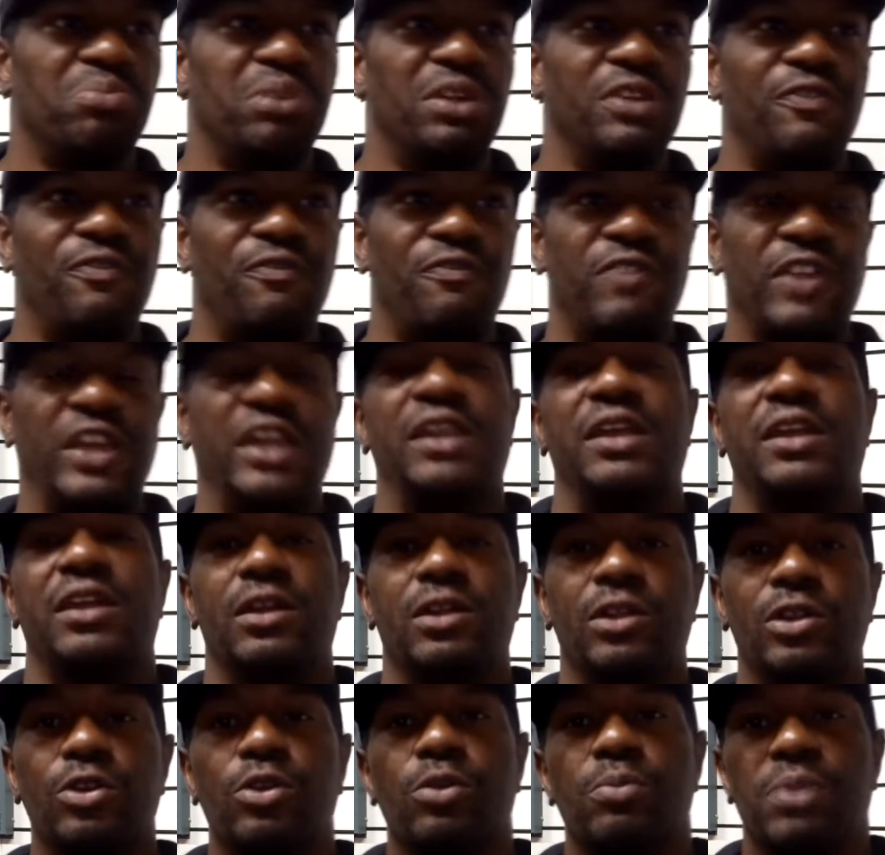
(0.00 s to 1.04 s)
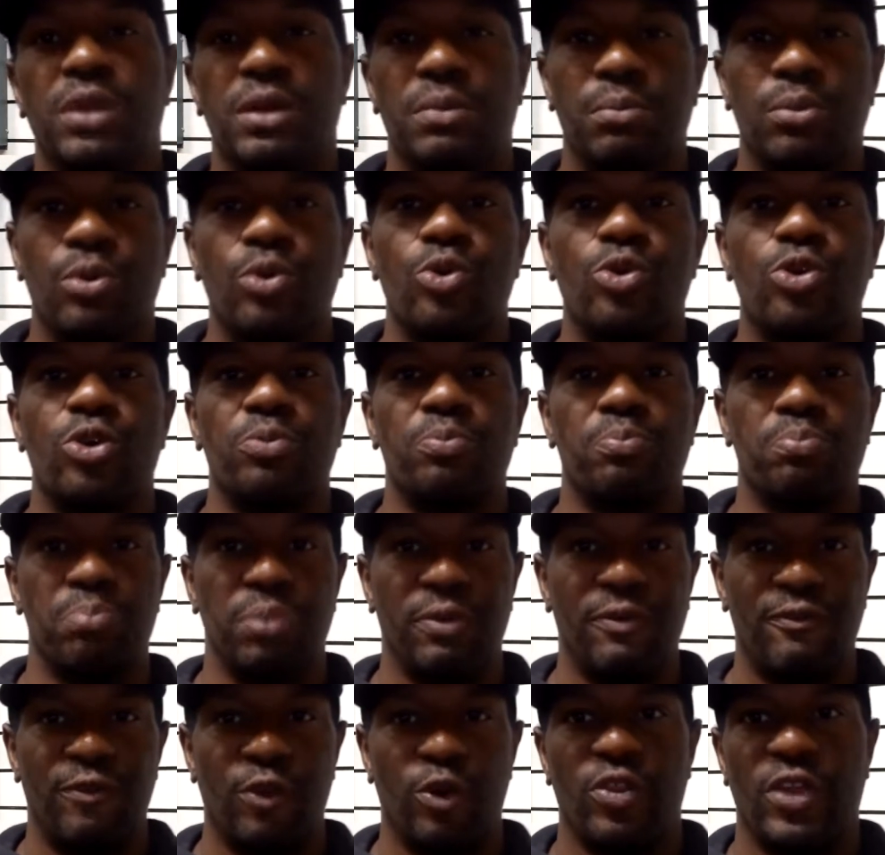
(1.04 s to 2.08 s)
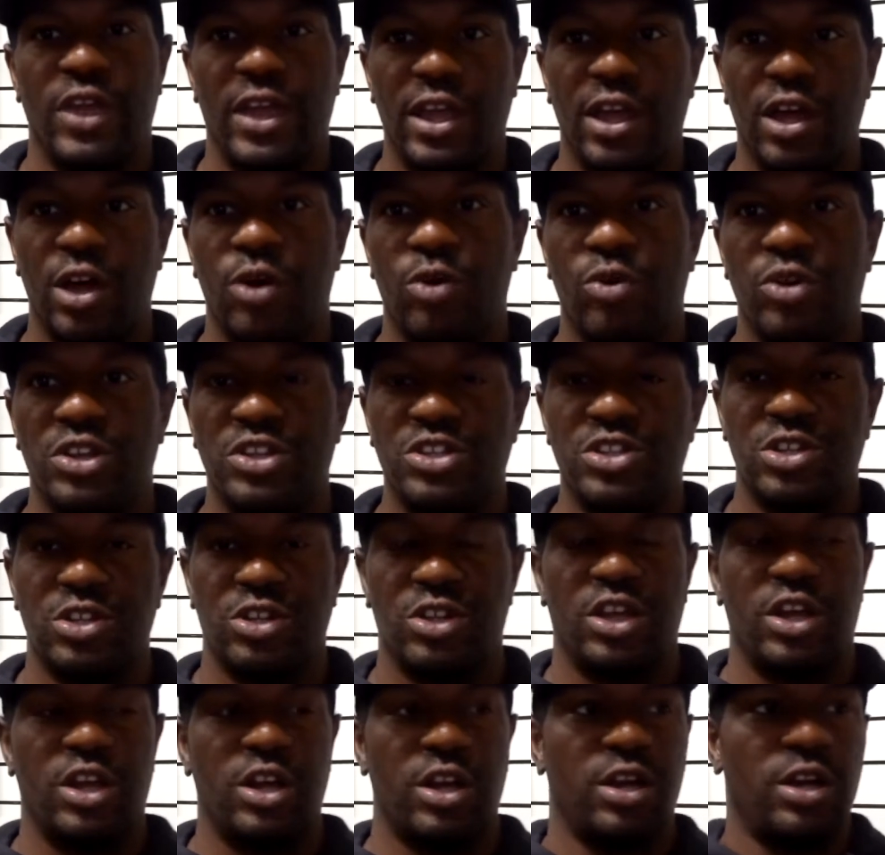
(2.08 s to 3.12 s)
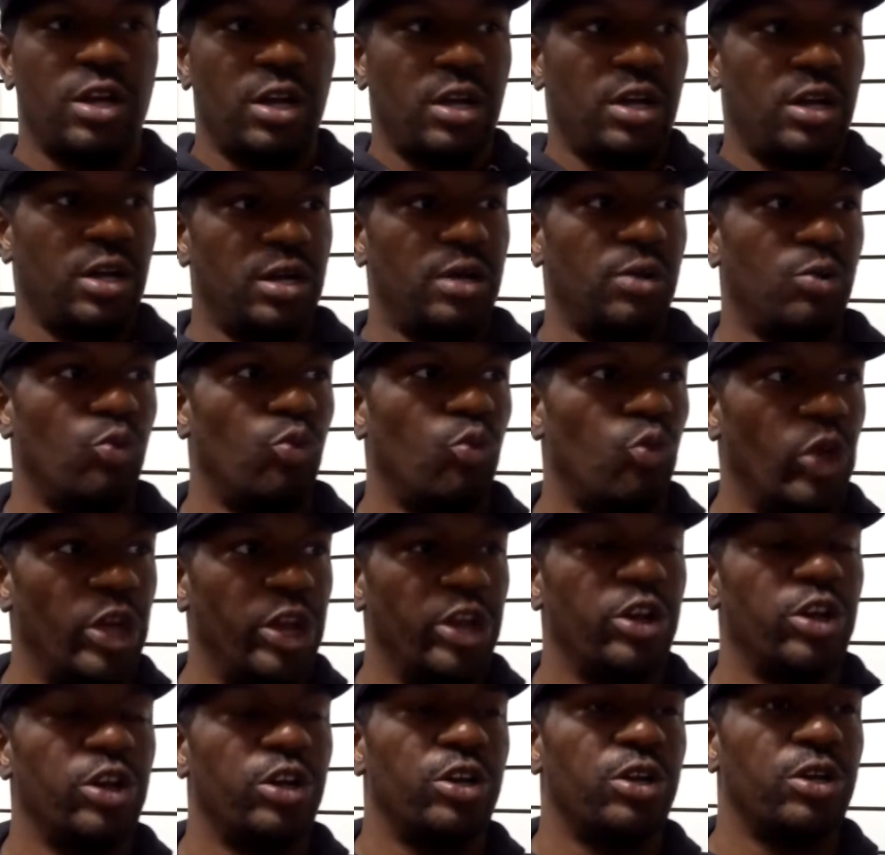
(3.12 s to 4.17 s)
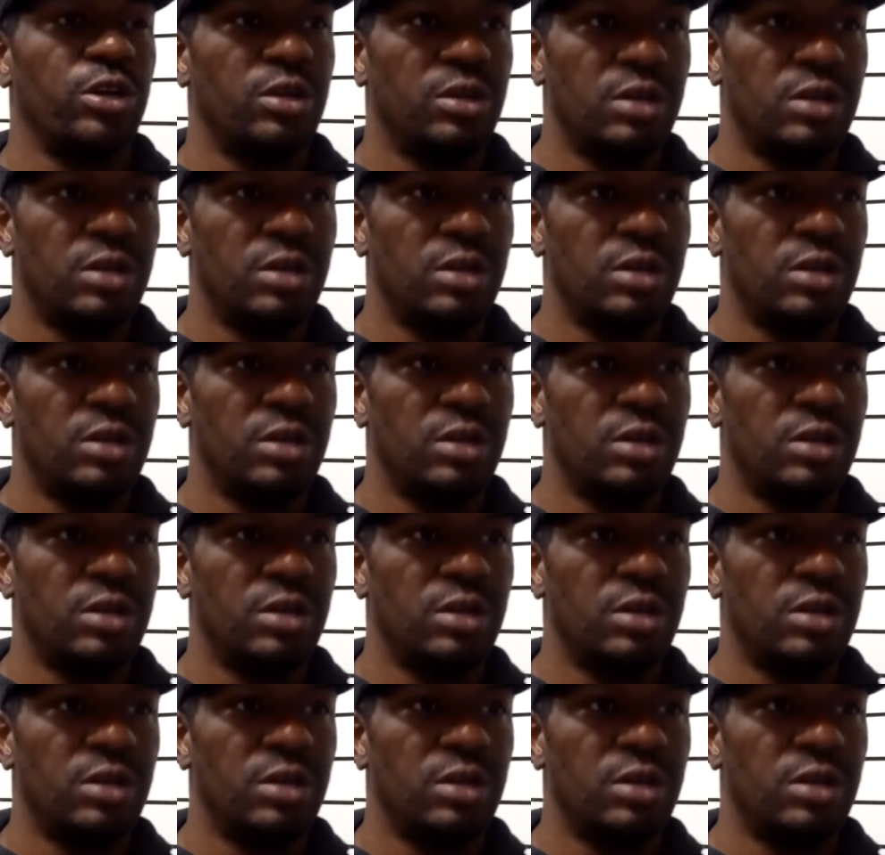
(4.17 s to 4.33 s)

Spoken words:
be feeding a little bit more before they go into their winter